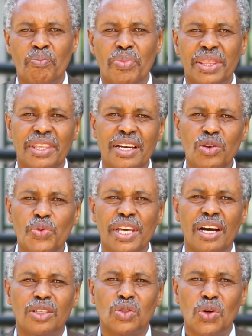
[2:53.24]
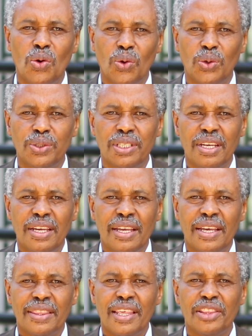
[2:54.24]
But then we are told
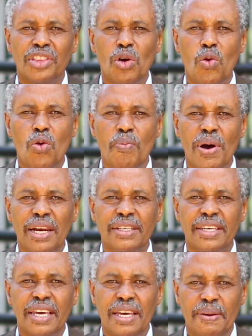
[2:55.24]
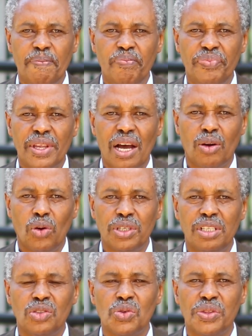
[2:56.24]
that the woman came,
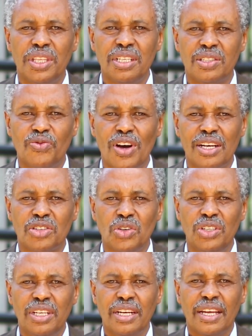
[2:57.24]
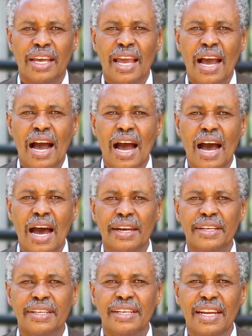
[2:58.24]
according to this version,
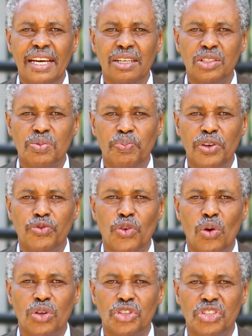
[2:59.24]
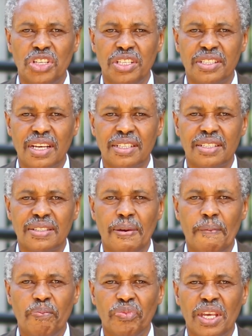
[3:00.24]
and knelt before Jesus.
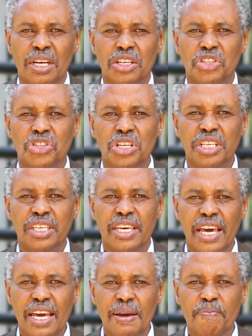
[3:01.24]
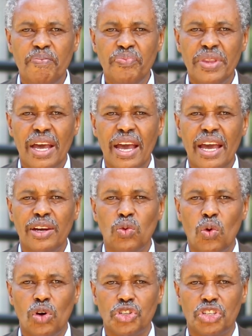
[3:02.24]
She came and
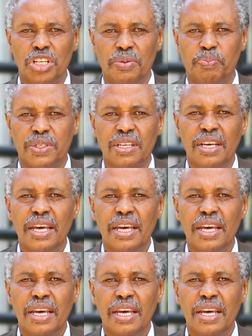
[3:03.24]
worshipped